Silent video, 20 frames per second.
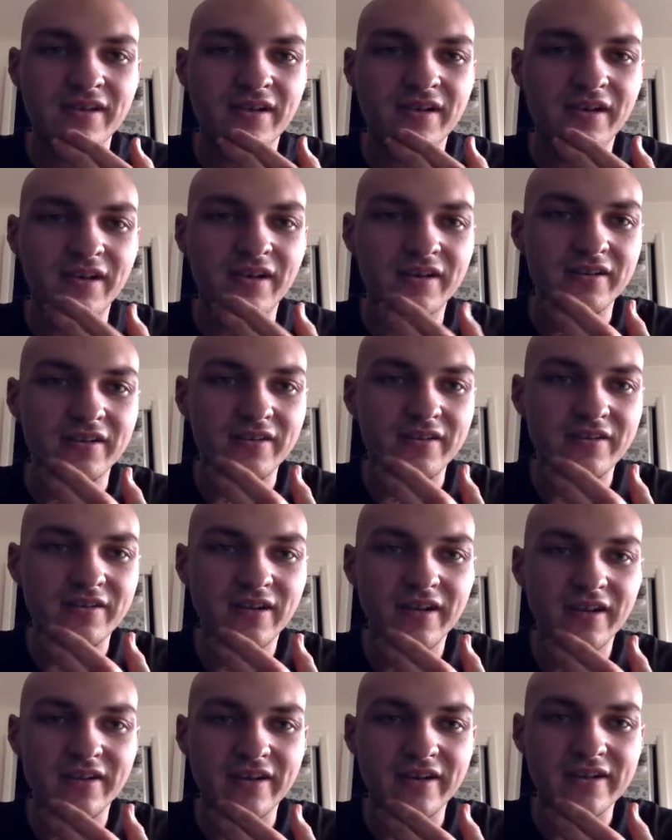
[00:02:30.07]
You
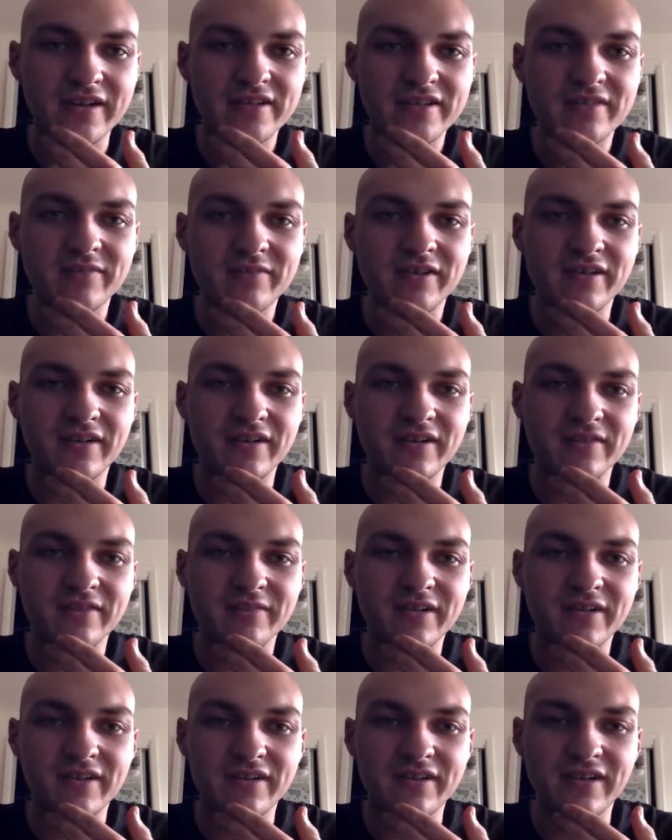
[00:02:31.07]
got your HTML
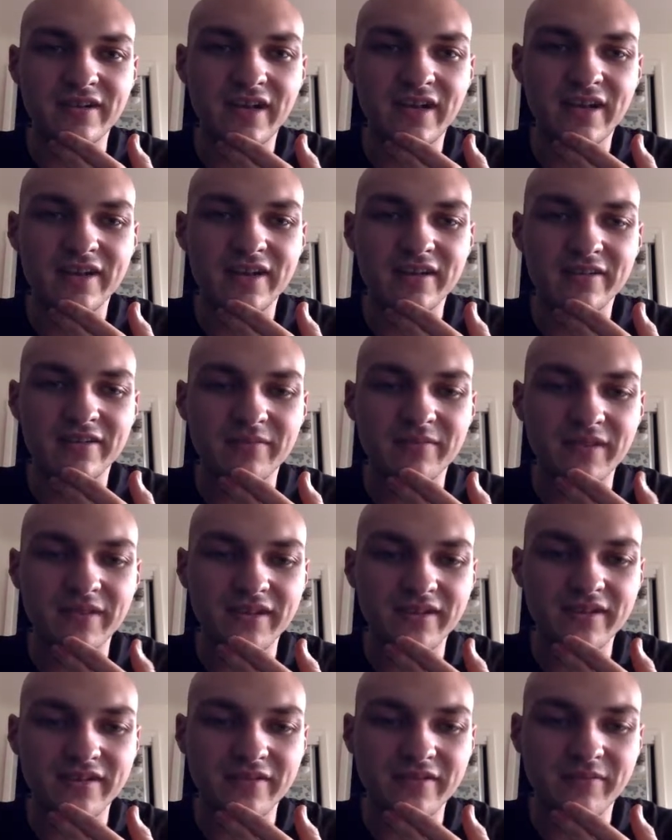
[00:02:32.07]
element, your head
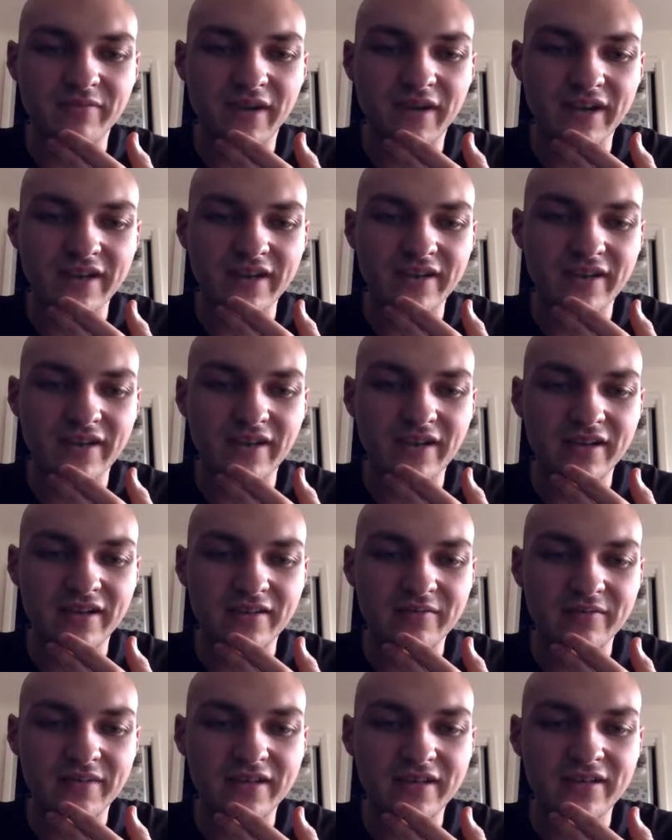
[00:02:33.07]
element, your body
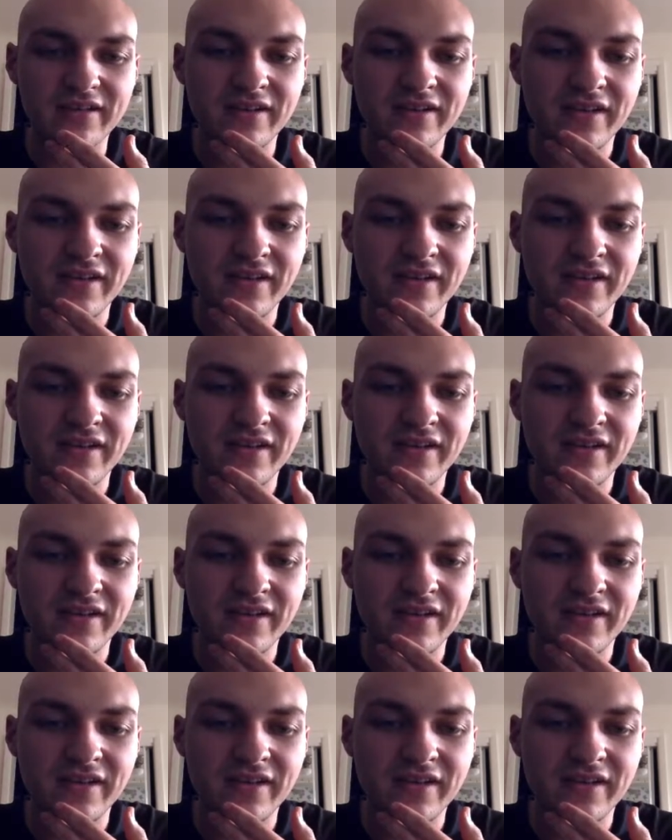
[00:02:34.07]
element.